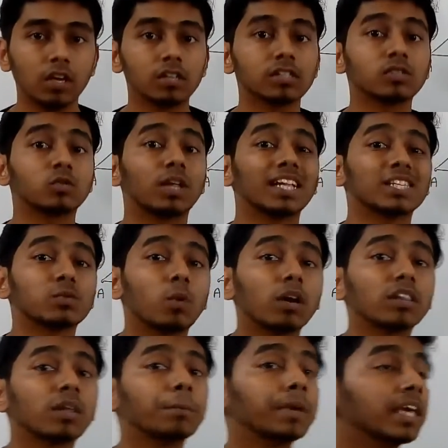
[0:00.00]
So that's
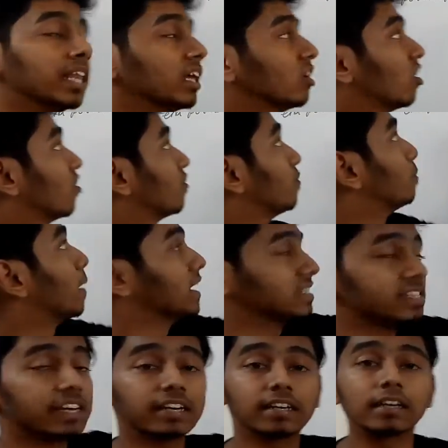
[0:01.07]
what the meaning of
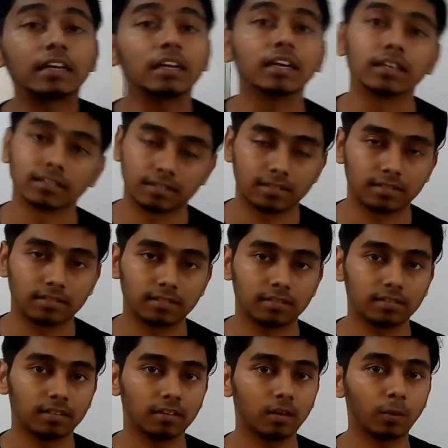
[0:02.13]
bisector
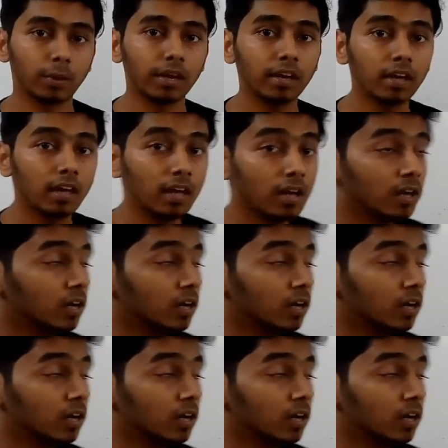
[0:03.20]
is. Okay,